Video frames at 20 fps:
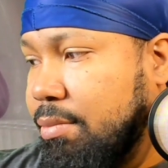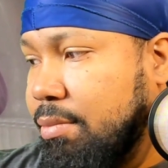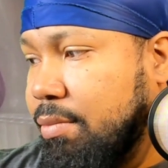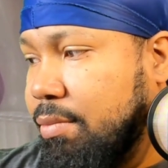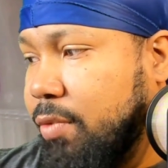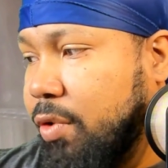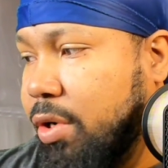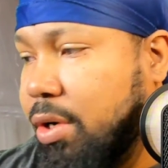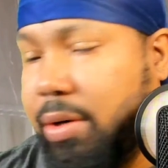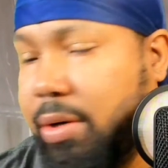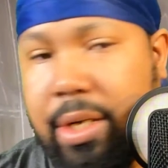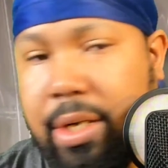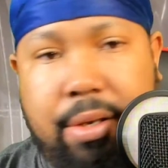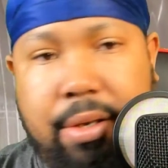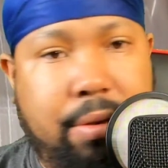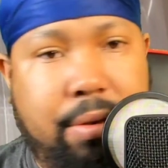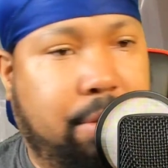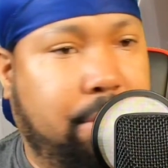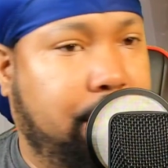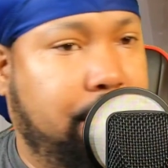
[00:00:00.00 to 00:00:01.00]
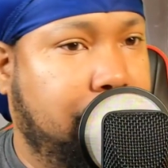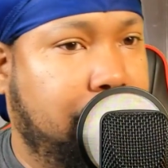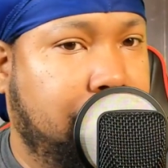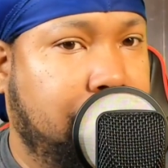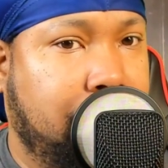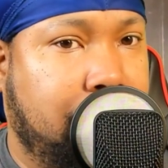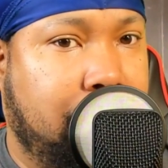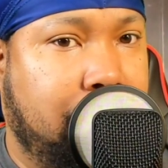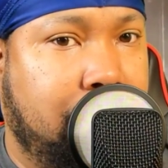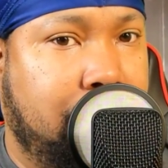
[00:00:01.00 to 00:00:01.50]
know, and you
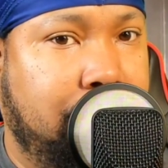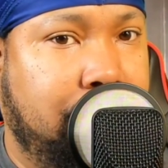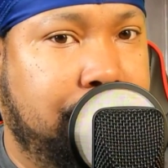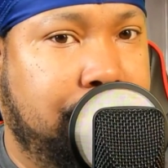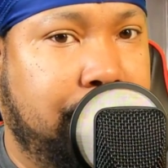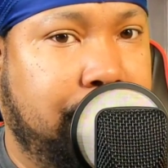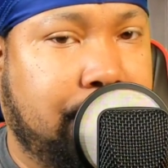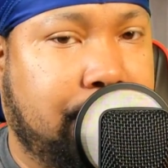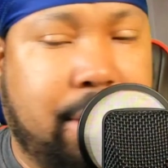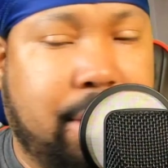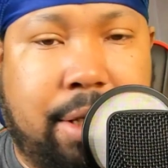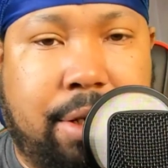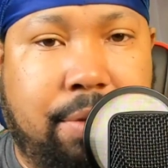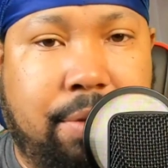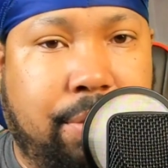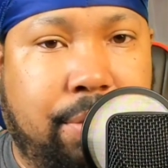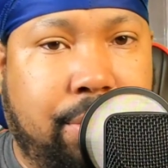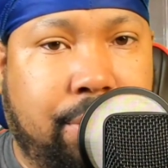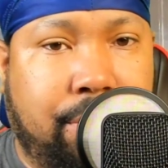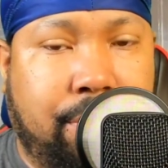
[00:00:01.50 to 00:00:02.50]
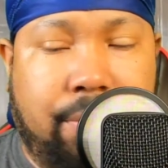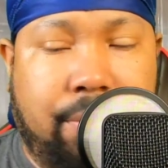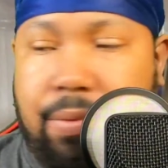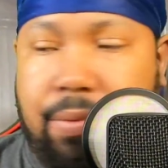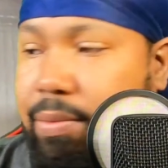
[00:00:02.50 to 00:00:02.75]
would comb just like you would do,